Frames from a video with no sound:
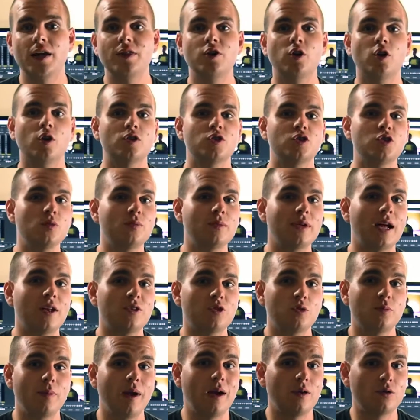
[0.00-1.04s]
and they were zoomed out
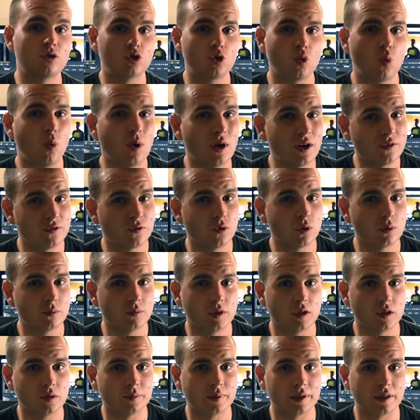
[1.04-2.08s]
to about 24
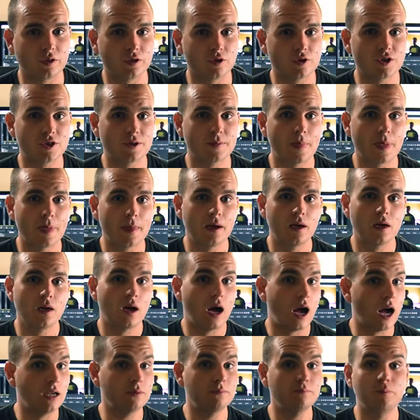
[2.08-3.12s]
millimeters
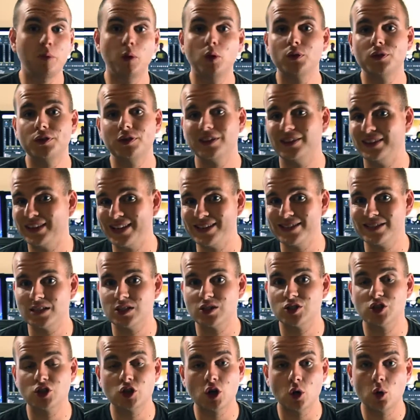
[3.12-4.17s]
on both
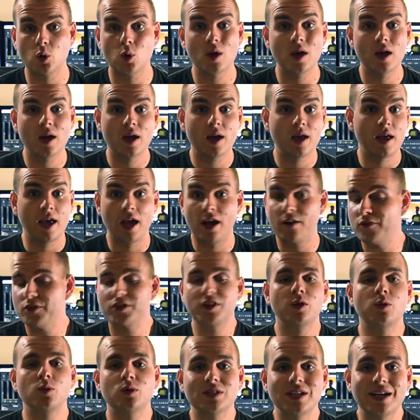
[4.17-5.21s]
lenses. So
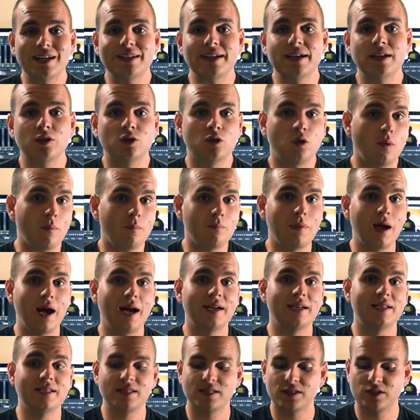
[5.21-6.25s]
everything was identical
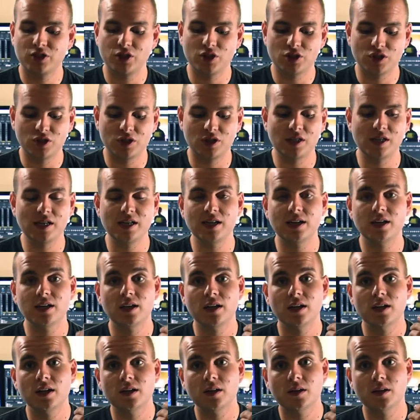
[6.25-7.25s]
minus just the